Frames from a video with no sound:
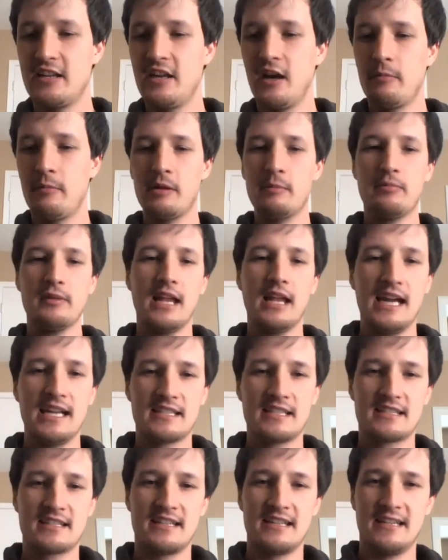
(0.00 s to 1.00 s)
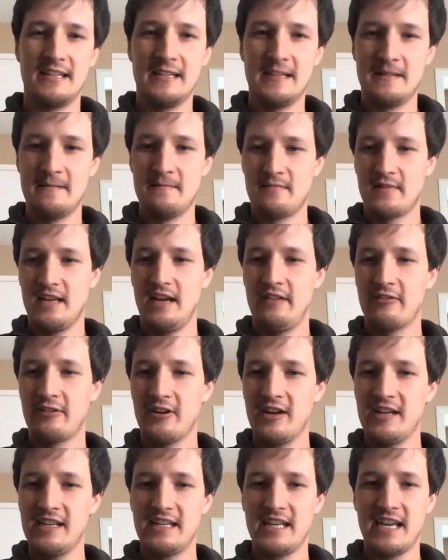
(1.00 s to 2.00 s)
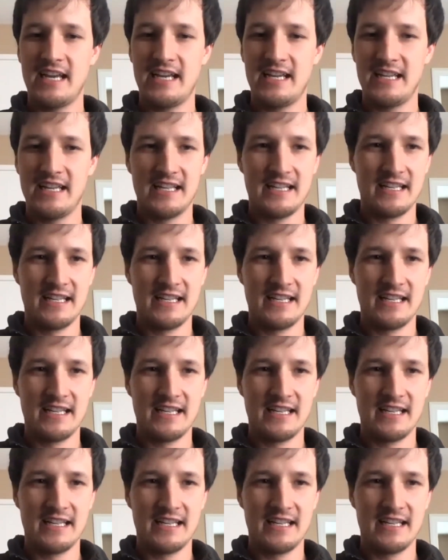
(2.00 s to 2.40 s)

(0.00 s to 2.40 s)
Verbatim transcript: Y'all be blessed. Have a great day.